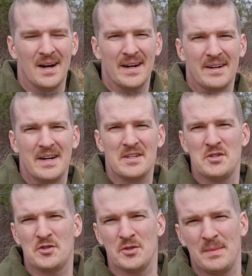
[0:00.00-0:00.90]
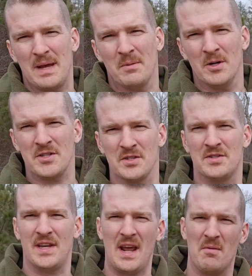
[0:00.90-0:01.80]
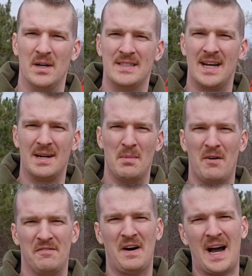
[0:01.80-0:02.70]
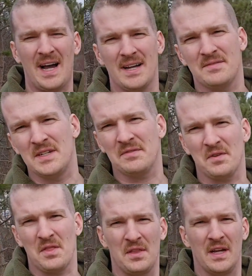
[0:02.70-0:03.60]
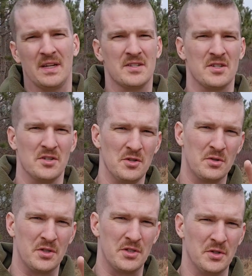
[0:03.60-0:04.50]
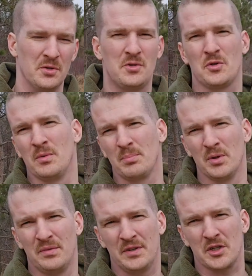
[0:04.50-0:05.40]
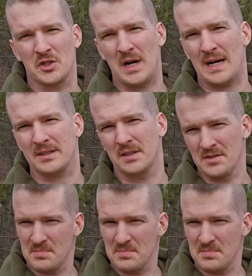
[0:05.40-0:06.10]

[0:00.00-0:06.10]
All right, greetings YouTube neighbors. So today I want to talk about 5 different things you could do to improve your tractor.